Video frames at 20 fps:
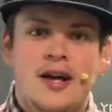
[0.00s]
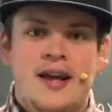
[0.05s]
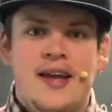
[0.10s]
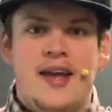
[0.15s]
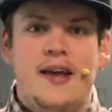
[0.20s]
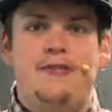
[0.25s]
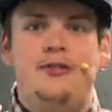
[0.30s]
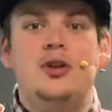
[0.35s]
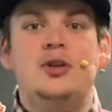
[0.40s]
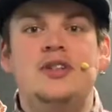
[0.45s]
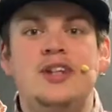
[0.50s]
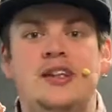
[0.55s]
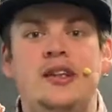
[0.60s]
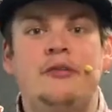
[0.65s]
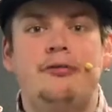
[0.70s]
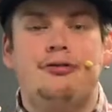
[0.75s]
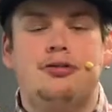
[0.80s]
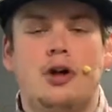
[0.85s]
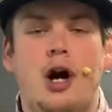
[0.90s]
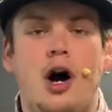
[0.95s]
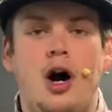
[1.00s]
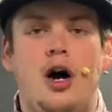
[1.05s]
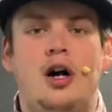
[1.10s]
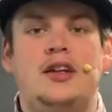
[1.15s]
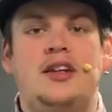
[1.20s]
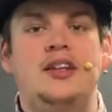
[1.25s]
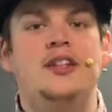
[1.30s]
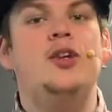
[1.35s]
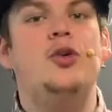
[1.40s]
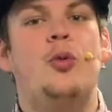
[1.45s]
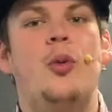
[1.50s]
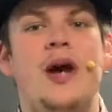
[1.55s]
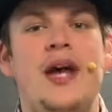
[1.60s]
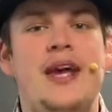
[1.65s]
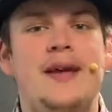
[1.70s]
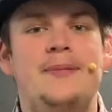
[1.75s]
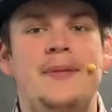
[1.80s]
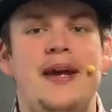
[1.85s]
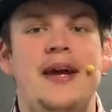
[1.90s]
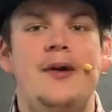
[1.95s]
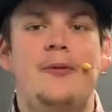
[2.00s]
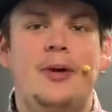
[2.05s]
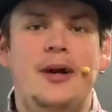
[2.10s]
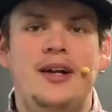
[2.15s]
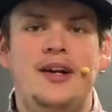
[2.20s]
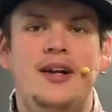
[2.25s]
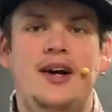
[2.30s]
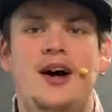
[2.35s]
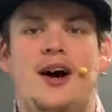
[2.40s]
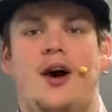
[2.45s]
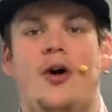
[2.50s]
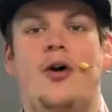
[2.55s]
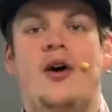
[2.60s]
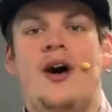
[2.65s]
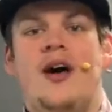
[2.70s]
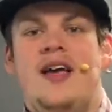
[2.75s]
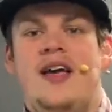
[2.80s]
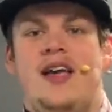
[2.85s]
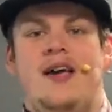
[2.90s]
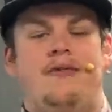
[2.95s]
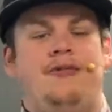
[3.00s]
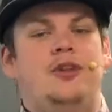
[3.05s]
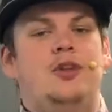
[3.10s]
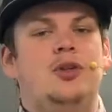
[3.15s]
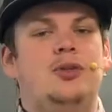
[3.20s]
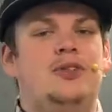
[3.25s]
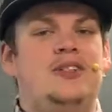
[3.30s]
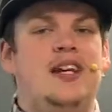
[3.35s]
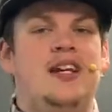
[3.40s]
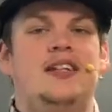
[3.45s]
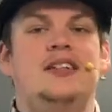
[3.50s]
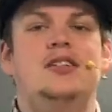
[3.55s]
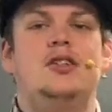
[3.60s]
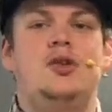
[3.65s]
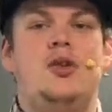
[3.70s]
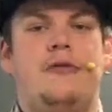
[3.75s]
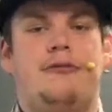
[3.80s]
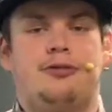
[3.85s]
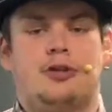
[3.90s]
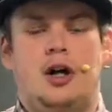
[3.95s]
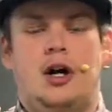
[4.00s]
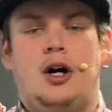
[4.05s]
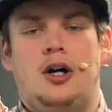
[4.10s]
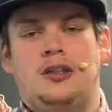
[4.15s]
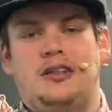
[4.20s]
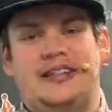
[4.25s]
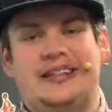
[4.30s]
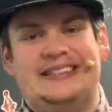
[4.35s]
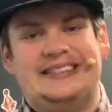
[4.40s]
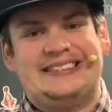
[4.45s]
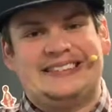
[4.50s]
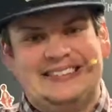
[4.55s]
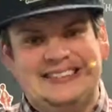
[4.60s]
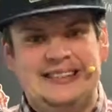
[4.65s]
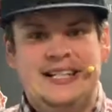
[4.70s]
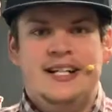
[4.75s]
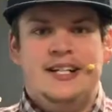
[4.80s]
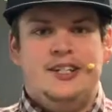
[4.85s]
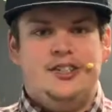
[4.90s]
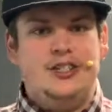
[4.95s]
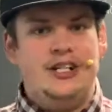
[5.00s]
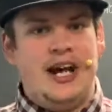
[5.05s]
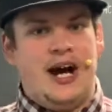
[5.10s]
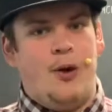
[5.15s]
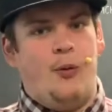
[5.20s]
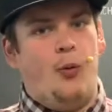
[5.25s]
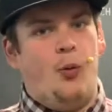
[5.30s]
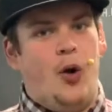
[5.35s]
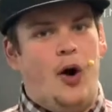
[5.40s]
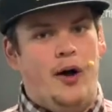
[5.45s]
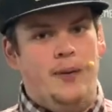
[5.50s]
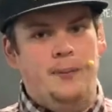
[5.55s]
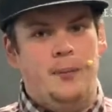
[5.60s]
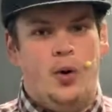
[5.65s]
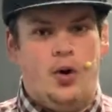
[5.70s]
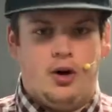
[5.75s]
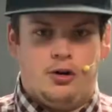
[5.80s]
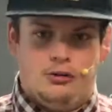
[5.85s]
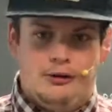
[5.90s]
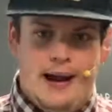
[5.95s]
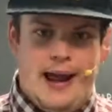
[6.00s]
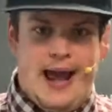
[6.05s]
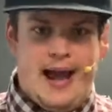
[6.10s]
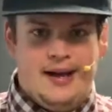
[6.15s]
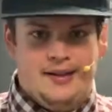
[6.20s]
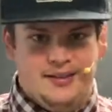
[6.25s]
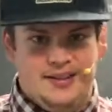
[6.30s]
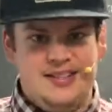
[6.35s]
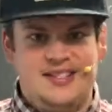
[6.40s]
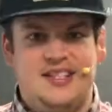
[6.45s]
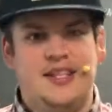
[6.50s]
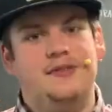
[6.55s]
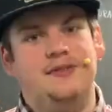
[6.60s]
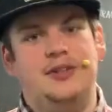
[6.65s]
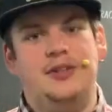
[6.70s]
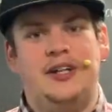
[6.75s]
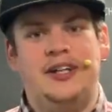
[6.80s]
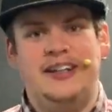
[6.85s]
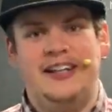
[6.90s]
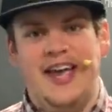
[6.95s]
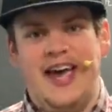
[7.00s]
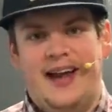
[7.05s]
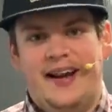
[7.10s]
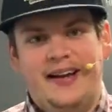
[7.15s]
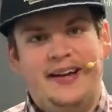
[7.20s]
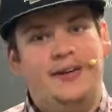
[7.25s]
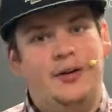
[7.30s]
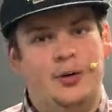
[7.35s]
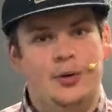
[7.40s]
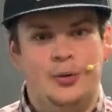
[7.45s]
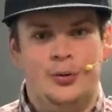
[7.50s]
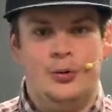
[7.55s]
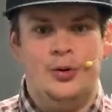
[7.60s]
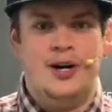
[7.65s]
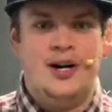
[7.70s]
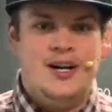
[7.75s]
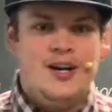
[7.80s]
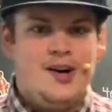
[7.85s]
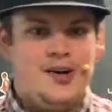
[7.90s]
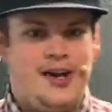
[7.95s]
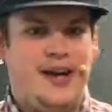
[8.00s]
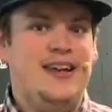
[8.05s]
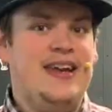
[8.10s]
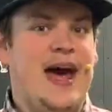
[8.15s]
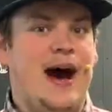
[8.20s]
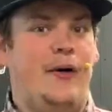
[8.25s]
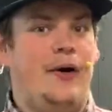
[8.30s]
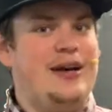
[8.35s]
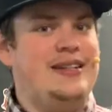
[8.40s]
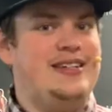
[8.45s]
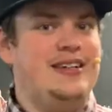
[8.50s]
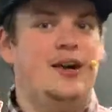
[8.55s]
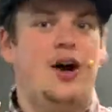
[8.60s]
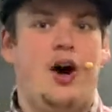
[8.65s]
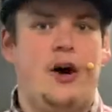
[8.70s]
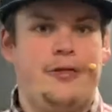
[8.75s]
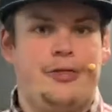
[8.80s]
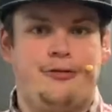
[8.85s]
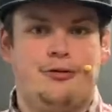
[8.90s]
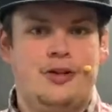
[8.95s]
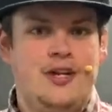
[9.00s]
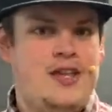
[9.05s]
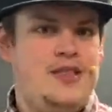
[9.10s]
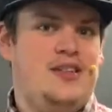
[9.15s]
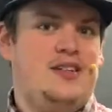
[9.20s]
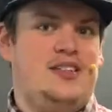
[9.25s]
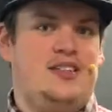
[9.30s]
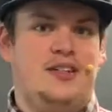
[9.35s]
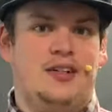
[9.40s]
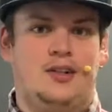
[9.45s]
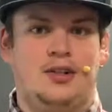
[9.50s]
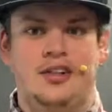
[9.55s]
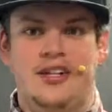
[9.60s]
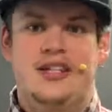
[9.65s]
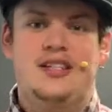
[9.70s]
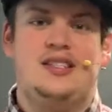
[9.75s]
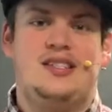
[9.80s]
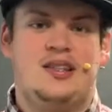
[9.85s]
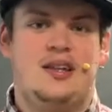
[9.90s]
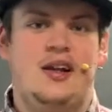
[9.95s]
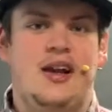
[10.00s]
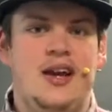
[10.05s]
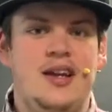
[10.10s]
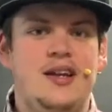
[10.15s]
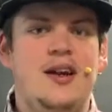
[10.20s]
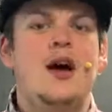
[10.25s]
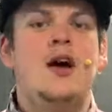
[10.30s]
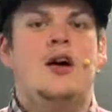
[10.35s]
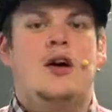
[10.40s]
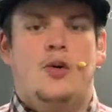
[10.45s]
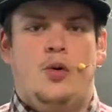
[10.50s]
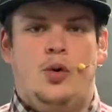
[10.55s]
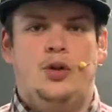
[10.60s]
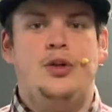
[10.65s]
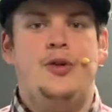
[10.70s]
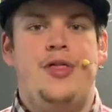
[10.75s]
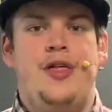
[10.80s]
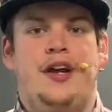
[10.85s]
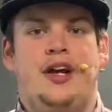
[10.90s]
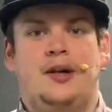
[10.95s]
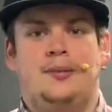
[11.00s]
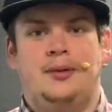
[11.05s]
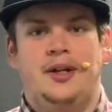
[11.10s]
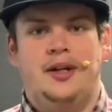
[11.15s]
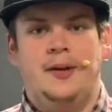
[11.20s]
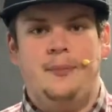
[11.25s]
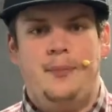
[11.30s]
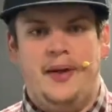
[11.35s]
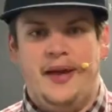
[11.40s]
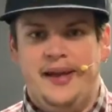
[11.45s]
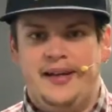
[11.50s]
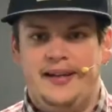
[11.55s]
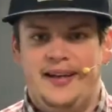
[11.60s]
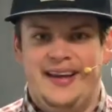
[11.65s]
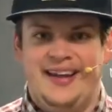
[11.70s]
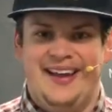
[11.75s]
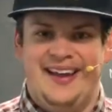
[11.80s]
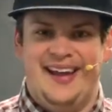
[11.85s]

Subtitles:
If you did the frog, then you win, man. Way to go. If you didn't do the frog, then you got one more round. Let's see if you can get it. Ooh. Okay, now I did all three. This is a clean slate. What do you think I'm going to pick?